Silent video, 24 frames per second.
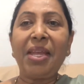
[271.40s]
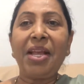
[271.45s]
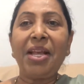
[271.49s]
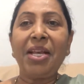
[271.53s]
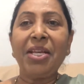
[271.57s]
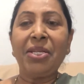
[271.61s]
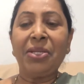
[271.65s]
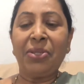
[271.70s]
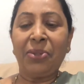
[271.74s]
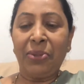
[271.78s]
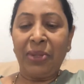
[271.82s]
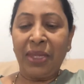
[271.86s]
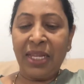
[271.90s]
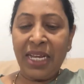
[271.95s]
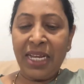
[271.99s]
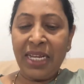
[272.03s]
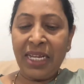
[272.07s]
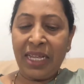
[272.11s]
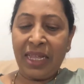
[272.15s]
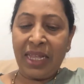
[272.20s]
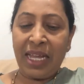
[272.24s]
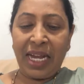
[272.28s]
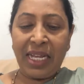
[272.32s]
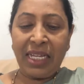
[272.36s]
So
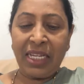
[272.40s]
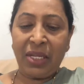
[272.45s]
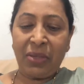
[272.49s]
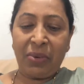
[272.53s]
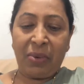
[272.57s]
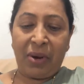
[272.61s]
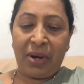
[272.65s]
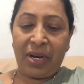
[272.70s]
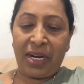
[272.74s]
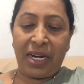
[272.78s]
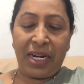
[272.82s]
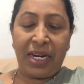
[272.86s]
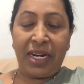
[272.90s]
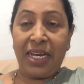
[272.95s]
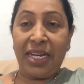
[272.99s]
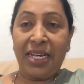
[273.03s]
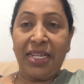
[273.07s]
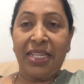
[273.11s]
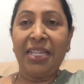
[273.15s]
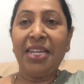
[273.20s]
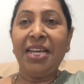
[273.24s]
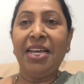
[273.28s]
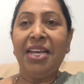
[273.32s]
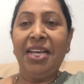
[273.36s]
that's what it
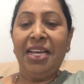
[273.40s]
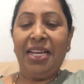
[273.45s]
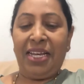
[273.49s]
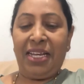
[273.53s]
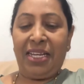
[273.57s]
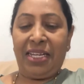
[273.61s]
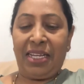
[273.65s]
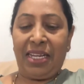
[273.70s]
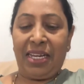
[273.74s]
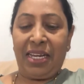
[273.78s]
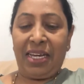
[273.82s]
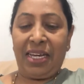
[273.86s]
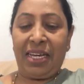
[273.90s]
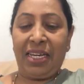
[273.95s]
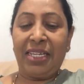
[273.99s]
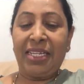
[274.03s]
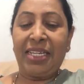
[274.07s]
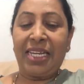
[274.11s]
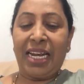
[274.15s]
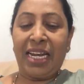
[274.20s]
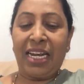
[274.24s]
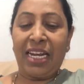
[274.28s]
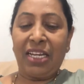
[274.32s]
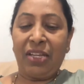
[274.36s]
is,
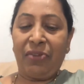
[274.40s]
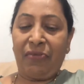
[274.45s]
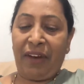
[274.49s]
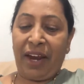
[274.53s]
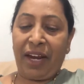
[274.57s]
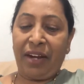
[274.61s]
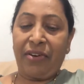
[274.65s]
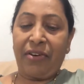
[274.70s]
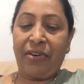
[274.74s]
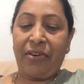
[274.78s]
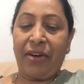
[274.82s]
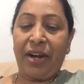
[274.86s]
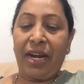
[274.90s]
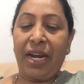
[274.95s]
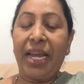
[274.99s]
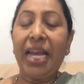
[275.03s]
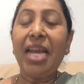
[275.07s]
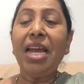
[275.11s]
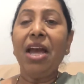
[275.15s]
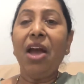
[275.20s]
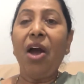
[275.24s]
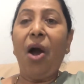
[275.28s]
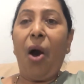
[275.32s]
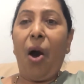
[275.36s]
satisfactorily
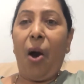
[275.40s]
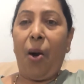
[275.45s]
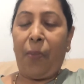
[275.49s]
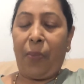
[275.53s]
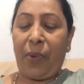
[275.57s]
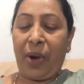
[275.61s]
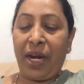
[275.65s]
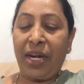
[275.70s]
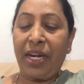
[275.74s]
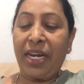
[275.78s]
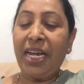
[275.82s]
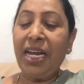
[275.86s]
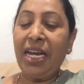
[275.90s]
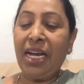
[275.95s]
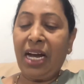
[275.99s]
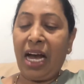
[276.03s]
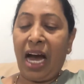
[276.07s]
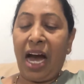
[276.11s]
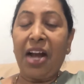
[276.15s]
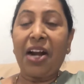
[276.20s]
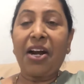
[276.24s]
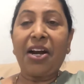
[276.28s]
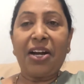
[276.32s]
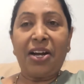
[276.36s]
operating
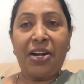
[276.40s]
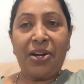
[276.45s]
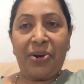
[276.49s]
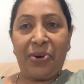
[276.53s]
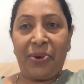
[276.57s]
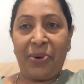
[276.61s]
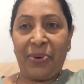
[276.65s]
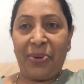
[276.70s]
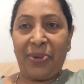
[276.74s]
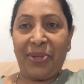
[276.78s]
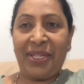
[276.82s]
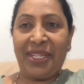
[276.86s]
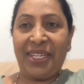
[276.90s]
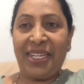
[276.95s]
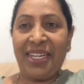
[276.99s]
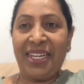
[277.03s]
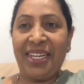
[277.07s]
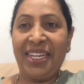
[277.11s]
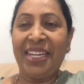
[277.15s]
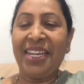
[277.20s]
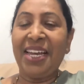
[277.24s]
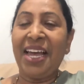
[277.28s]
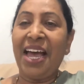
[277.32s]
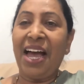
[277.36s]
car controls.
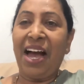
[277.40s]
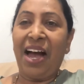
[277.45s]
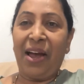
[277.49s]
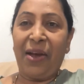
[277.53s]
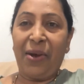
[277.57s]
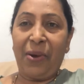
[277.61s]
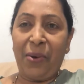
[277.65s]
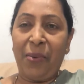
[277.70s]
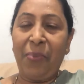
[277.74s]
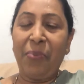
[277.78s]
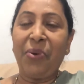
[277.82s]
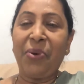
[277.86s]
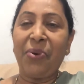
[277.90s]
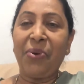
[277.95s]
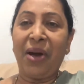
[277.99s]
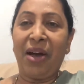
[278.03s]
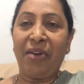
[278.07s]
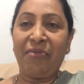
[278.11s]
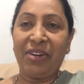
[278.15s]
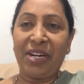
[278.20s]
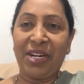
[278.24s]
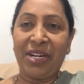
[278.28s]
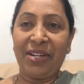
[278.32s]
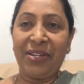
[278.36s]
I hope you have
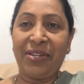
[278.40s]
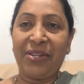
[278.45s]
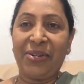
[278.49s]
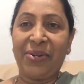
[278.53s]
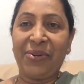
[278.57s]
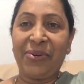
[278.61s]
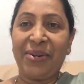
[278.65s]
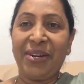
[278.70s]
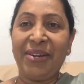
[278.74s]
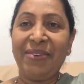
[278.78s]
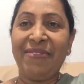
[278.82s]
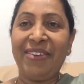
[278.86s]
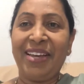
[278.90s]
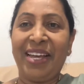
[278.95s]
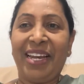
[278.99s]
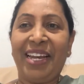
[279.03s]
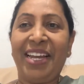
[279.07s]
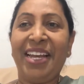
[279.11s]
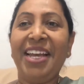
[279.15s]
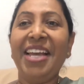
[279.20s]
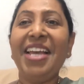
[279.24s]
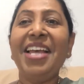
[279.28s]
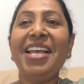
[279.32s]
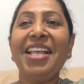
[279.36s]
understood well.
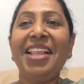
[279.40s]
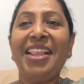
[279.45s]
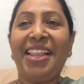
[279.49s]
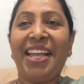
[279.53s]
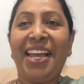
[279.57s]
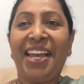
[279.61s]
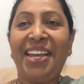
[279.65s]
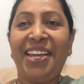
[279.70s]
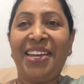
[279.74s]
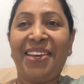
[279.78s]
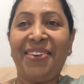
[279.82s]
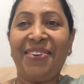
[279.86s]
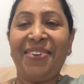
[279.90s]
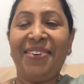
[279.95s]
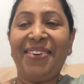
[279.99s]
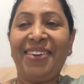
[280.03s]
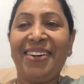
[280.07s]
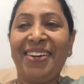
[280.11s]
Thank you.